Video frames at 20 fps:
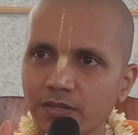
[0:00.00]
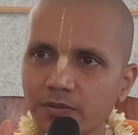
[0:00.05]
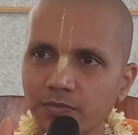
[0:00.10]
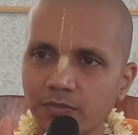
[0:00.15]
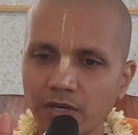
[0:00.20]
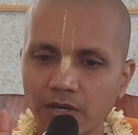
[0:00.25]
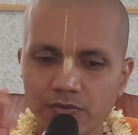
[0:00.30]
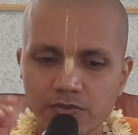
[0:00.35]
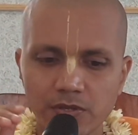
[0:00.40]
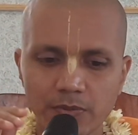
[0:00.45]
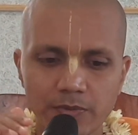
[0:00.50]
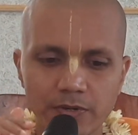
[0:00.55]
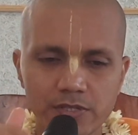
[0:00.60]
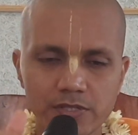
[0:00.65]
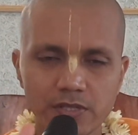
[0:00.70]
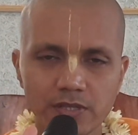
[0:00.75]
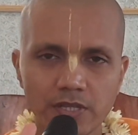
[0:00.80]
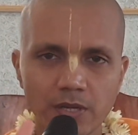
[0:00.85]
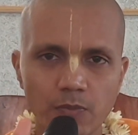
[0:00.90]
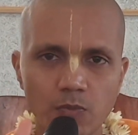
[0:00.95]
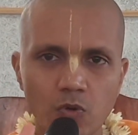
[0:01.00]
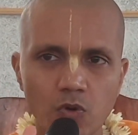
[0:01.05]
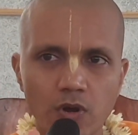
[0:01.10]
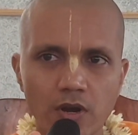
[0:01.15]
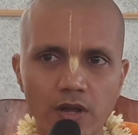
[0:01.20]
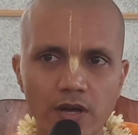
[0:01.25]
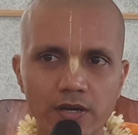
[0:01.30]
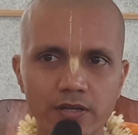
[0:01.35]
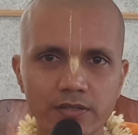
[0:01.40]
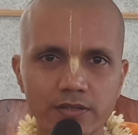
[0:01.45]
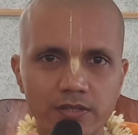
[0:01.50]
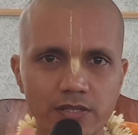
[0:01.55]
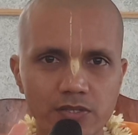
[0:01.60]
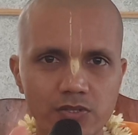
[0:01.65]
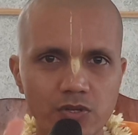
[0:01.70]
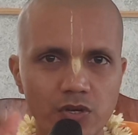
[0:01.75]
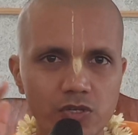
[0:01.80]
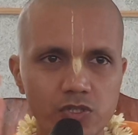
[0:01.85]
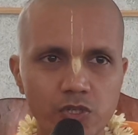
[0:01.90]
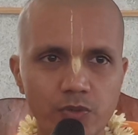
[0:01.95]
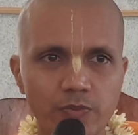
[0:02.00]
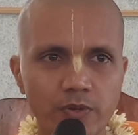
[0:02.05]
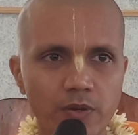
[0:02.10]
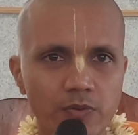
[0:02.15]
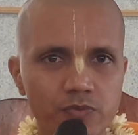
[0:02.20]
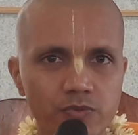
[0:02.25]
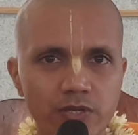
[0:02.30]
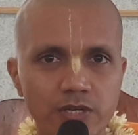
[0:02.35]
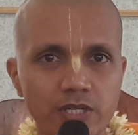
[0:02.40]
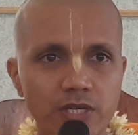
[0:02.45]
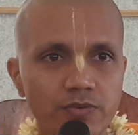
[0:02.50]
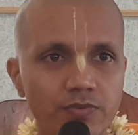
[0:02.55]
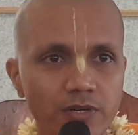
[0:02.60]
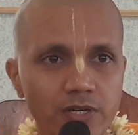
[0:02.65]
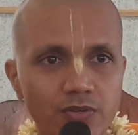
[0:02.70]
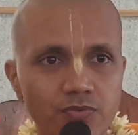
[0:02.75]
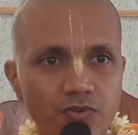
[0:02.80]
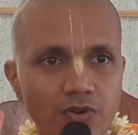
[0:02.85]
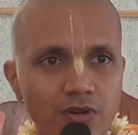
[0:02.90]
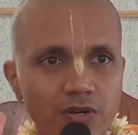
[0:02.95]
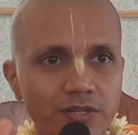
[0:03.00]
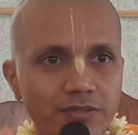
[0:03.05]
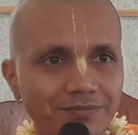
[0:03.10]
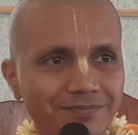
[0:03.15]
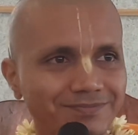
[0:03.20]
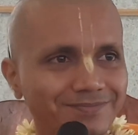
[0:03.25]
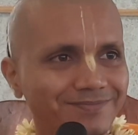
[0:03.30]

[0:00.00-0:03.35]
But if somebody is in tamoguna, this also becomes very difficult for him.